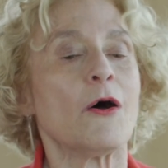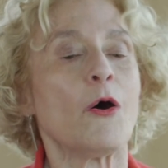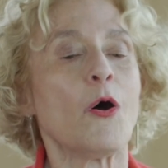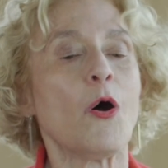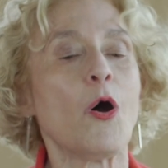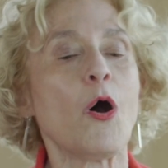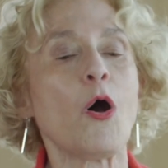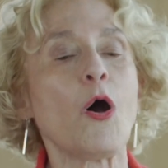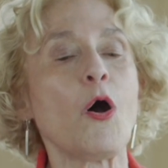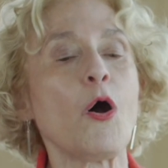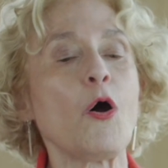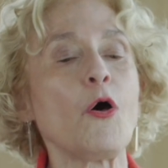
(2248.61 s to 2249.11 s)

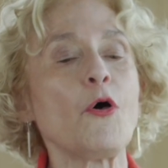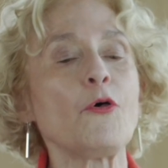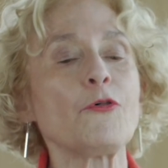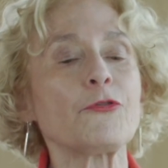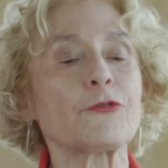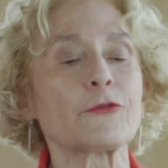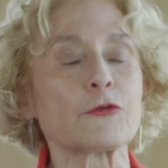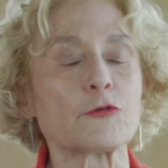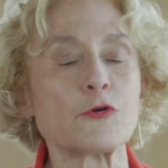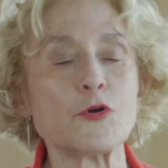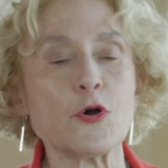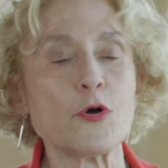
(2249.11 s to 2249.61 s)
all
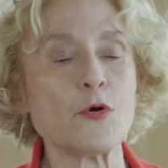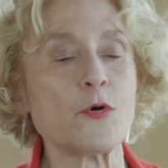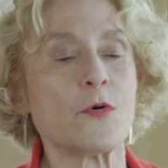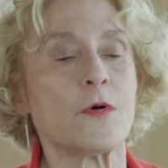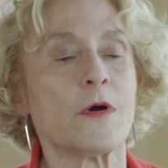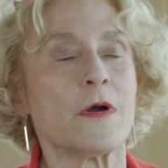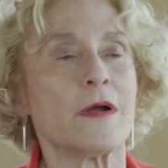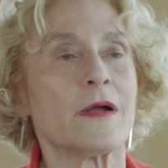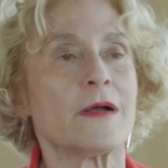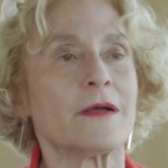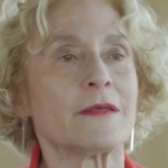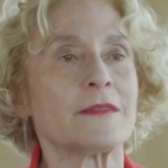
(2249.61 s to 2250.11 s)
through
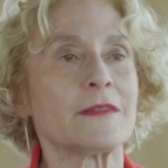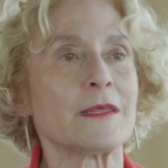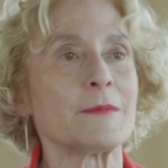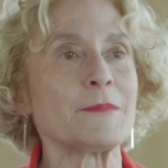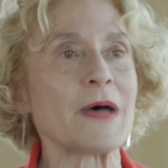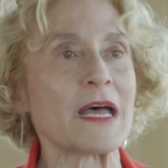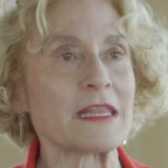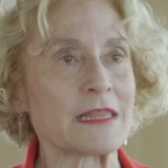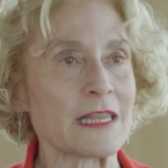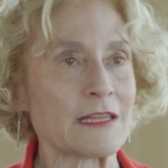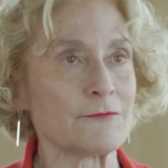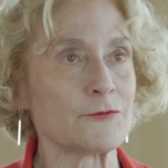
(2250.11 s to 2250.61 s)
the
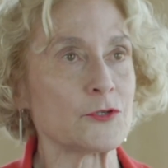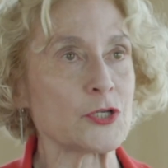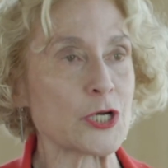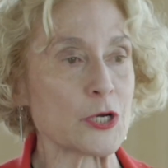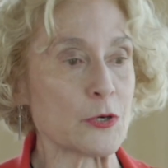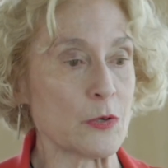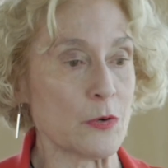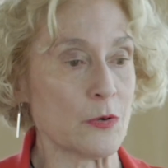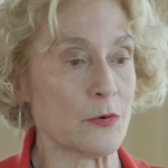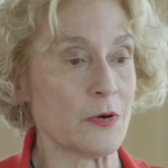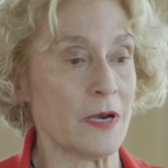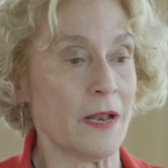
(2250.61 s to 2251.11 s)
month of
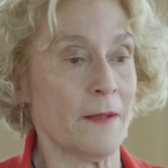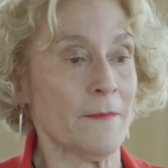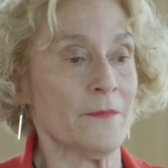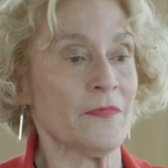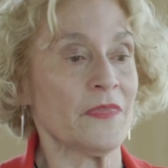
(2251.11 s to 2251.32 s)
June.